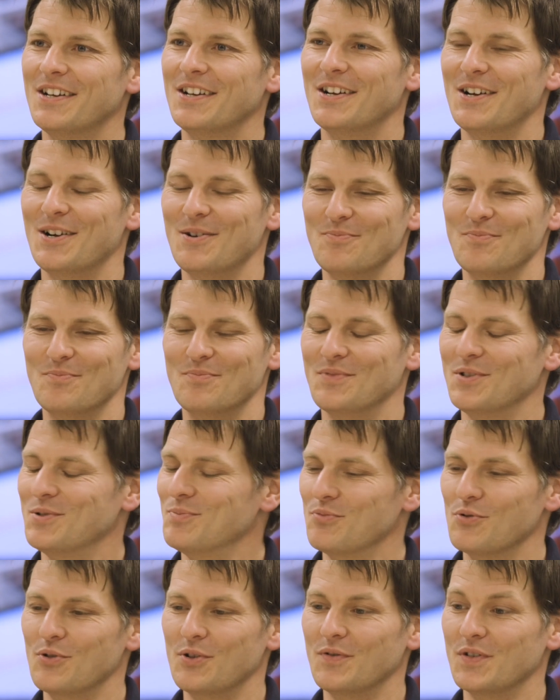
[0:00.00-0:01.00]

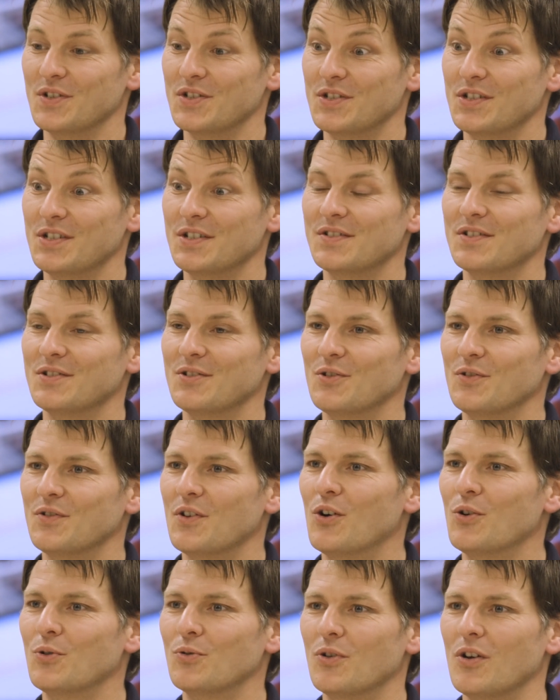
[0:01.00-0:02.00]
in previous years, and on
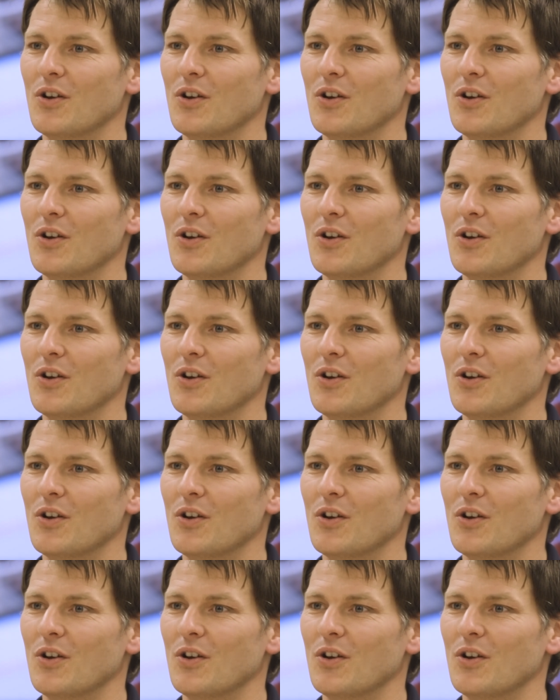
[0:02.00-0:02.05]
the old